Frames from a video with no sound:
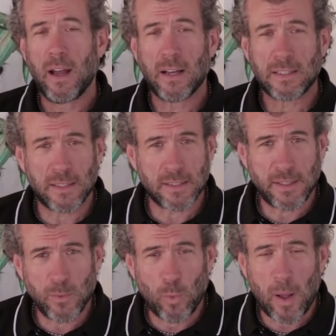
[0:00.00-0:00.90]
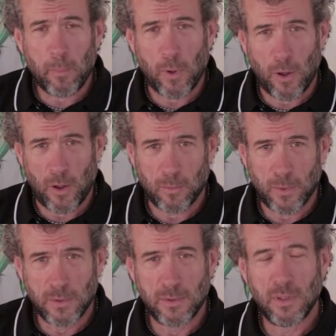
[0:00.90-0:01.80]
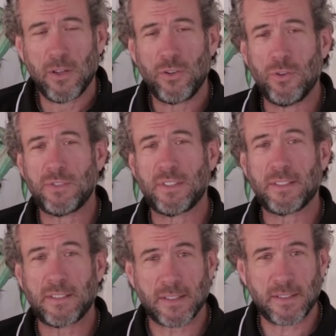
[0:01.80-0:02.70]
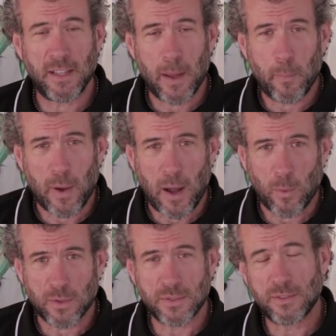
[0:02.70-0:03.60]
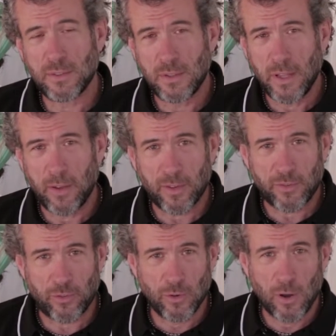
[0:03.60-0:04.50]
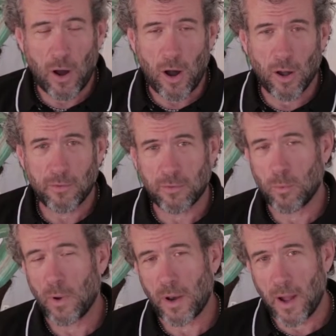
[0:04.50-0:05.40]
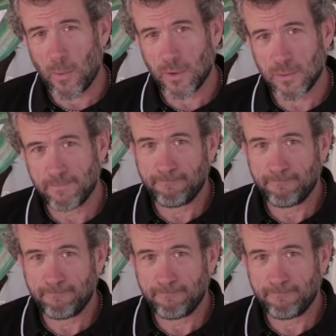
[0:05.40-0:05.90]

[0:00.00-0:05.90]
a 60 watt bulb uses 60 amp hours if it's on for 1 hour.